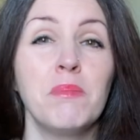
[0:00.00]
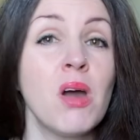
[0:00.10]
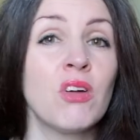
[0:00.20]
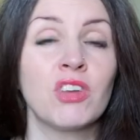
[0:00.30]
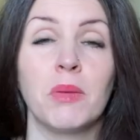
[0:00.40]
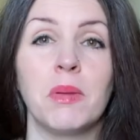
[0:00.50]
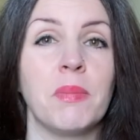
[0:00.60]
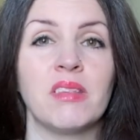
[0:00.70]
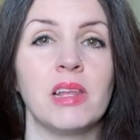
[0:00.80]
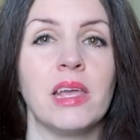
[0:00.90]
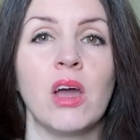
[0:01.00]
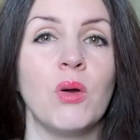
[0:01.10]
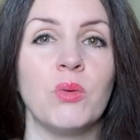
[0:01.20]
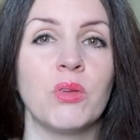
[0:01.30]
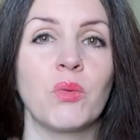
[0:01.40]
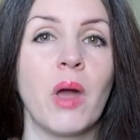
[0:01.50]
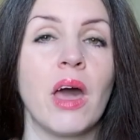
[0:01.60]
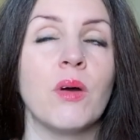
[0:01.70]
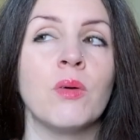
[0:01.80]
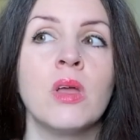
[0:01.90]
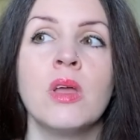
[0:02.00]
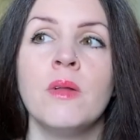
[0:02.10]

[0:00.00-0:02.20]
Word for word: March can be bitterly cold as well.